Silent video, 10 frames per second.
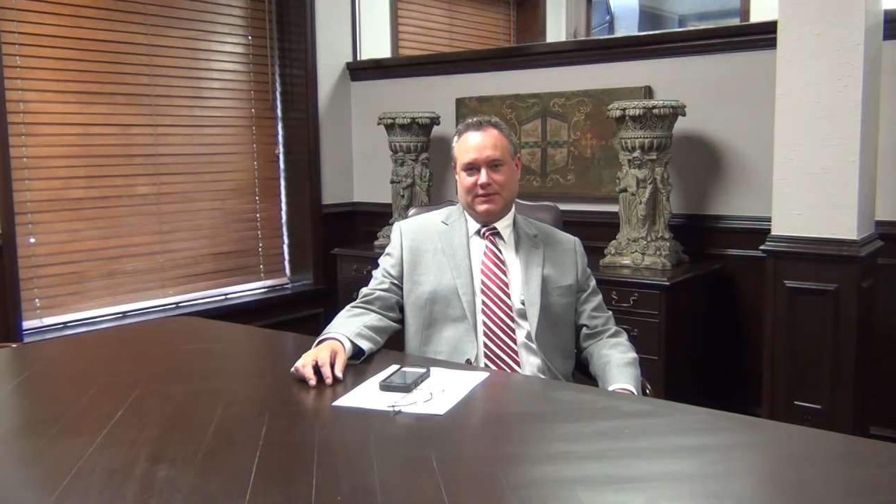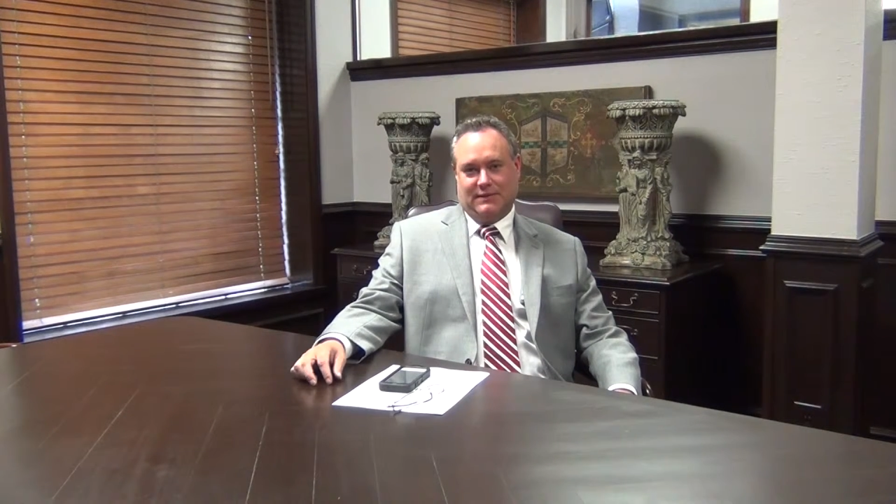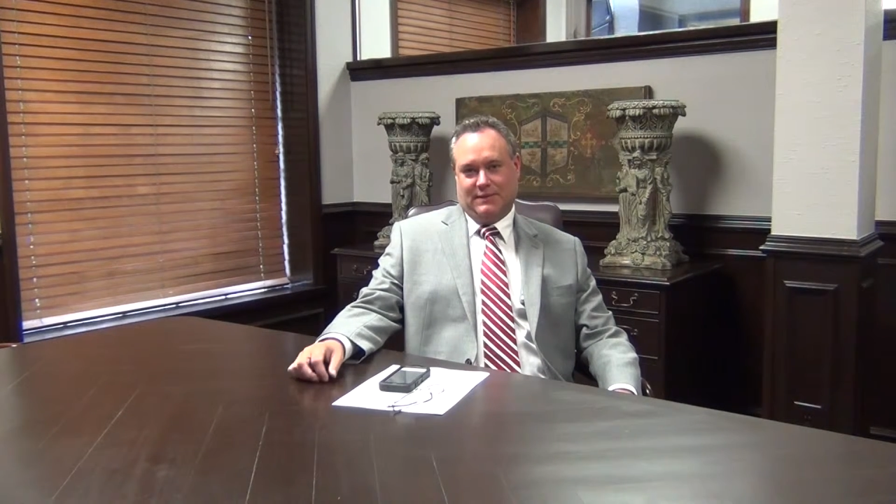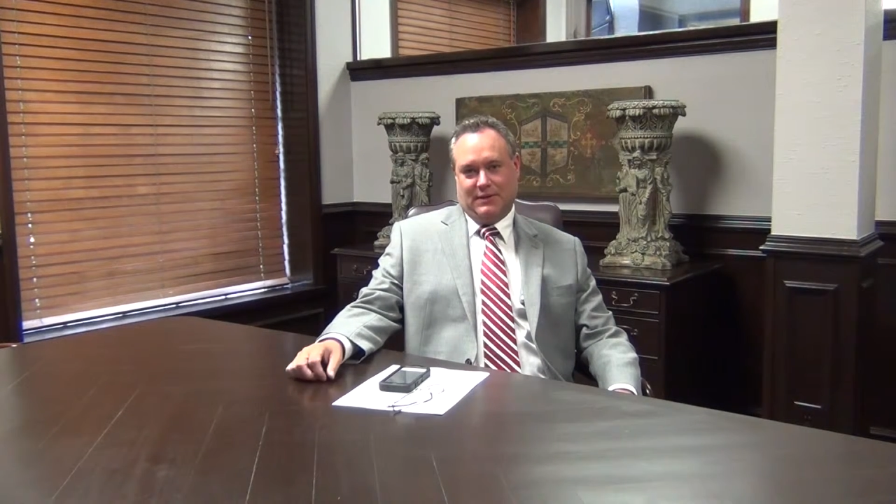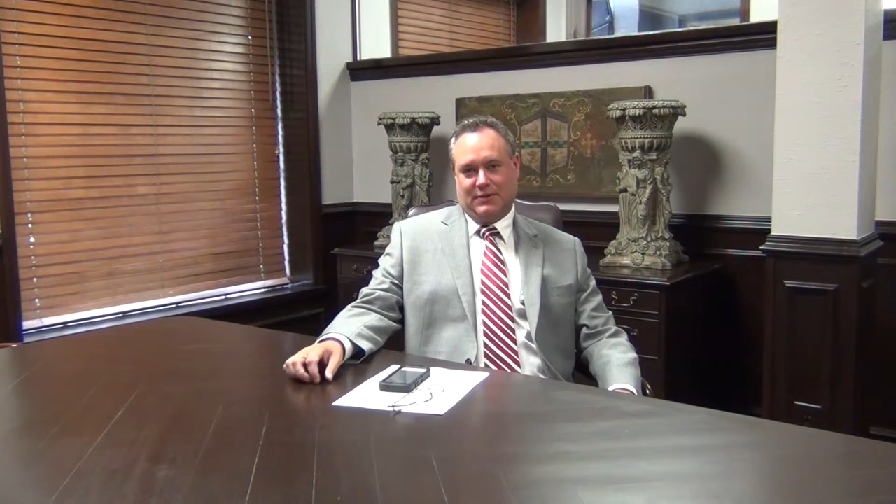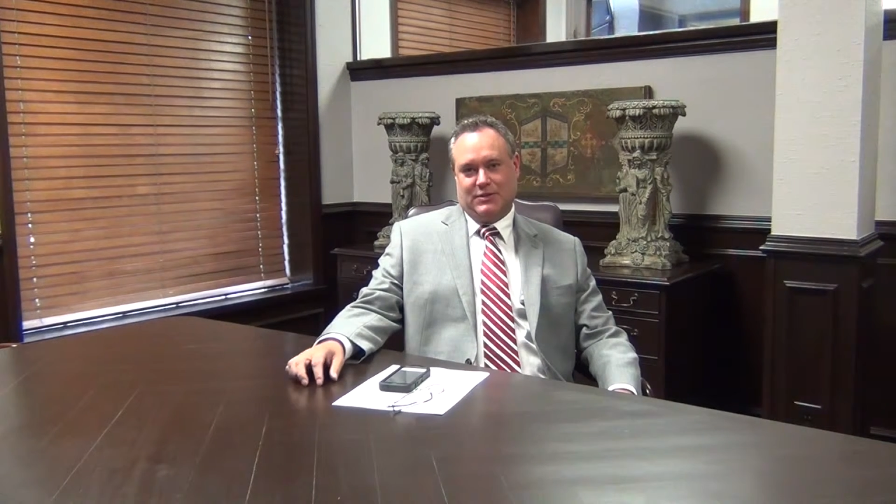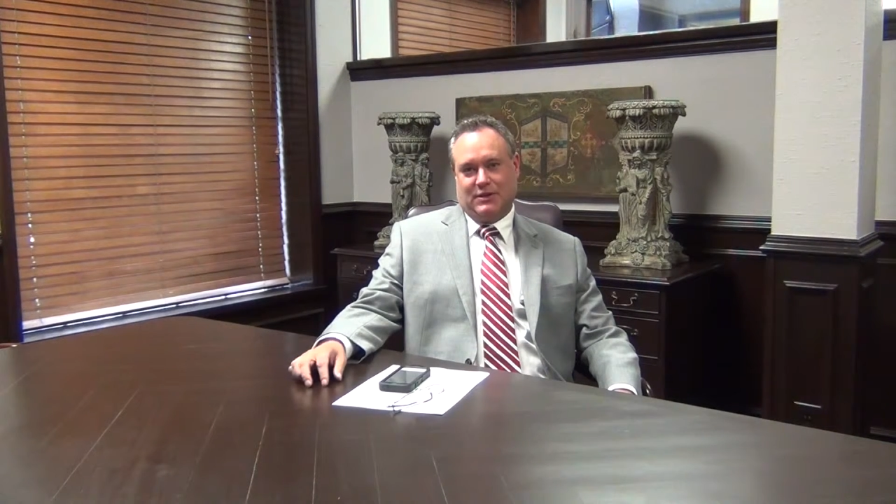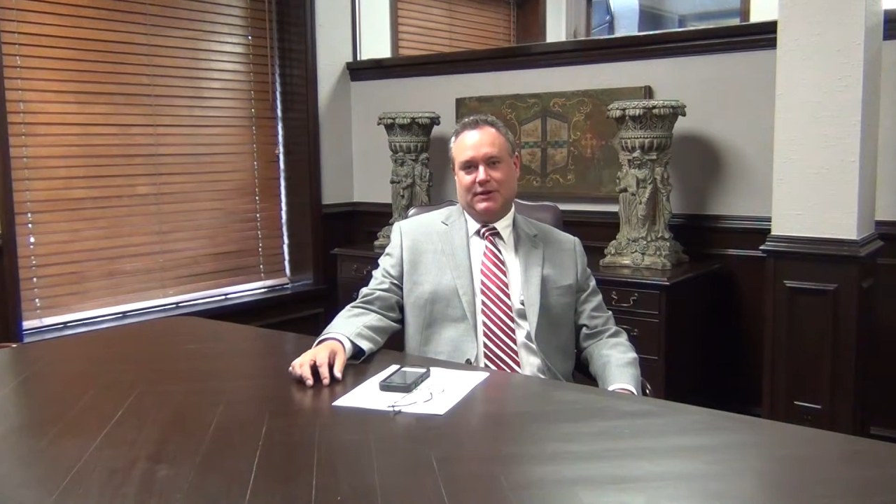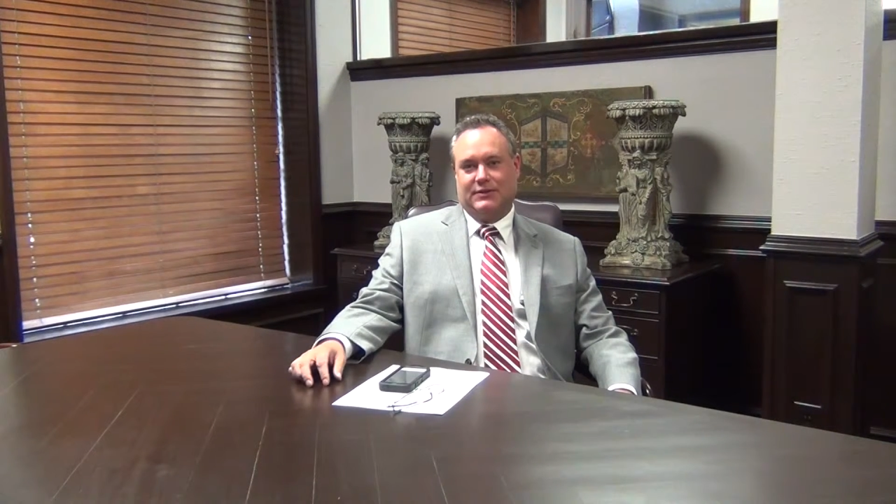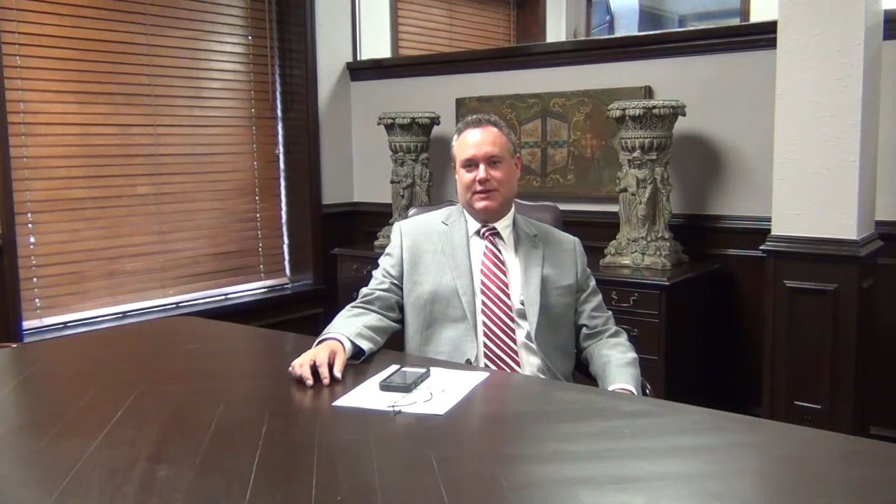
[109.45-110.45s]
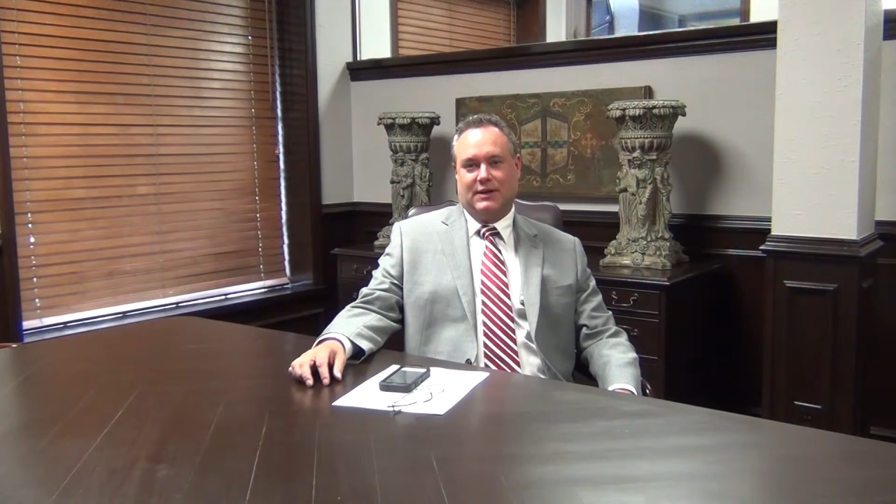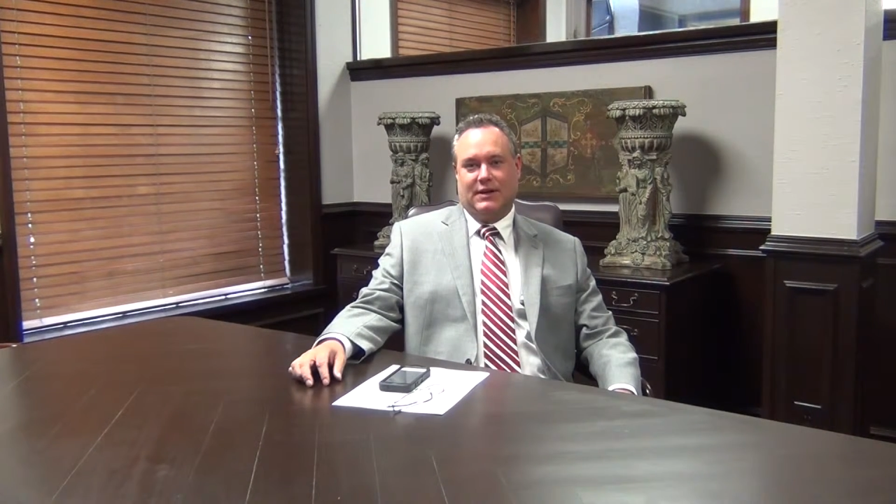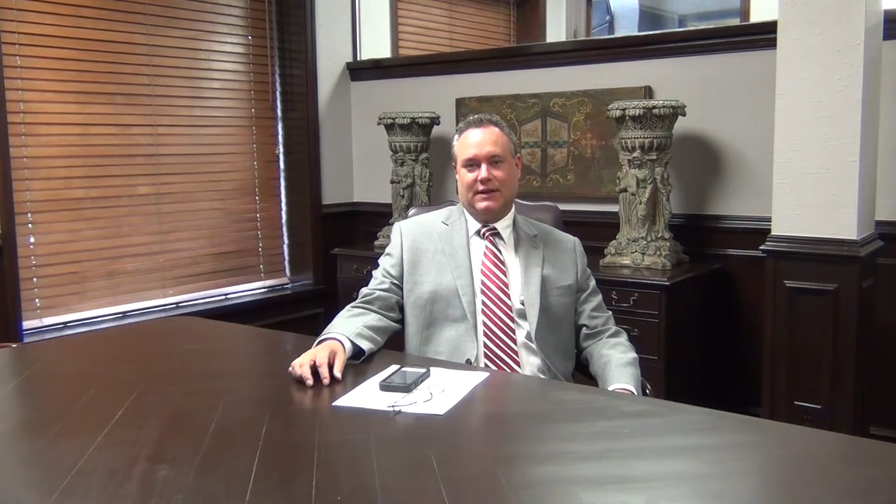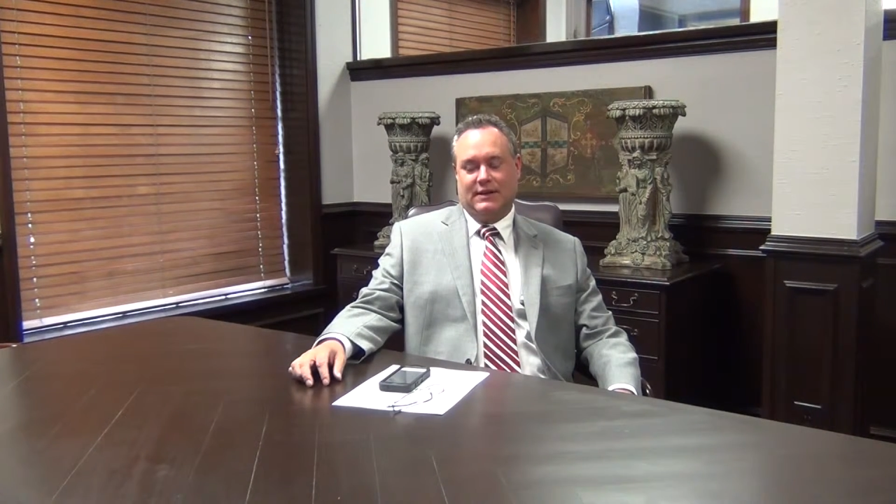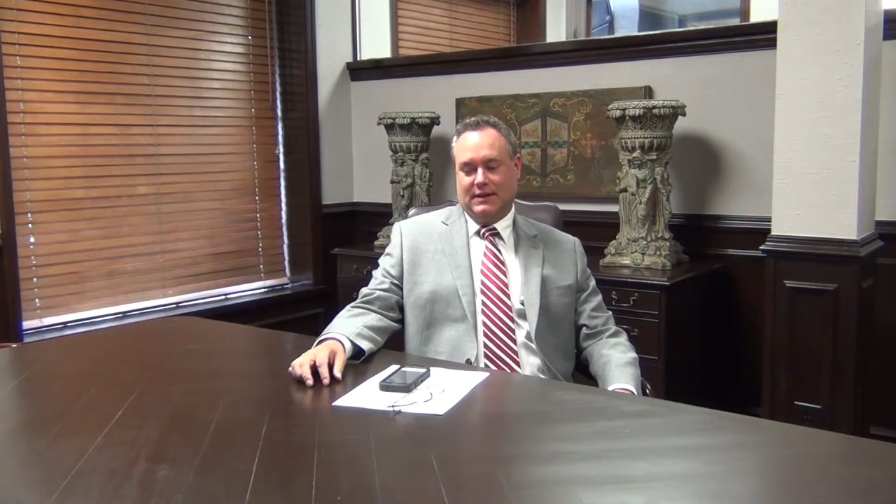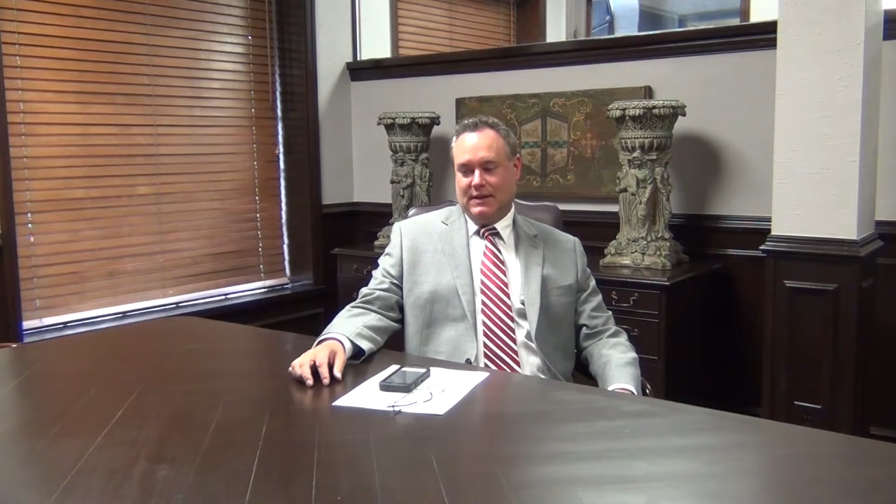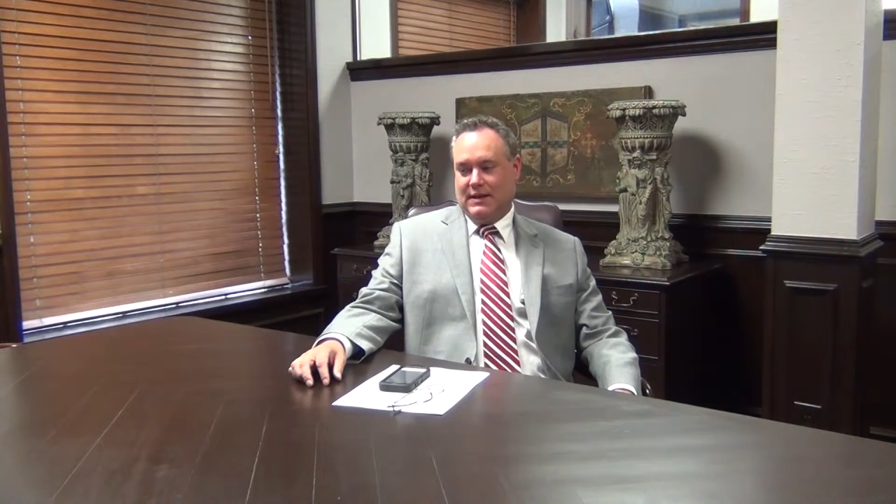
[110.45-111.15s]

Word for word: live near the Charleston area.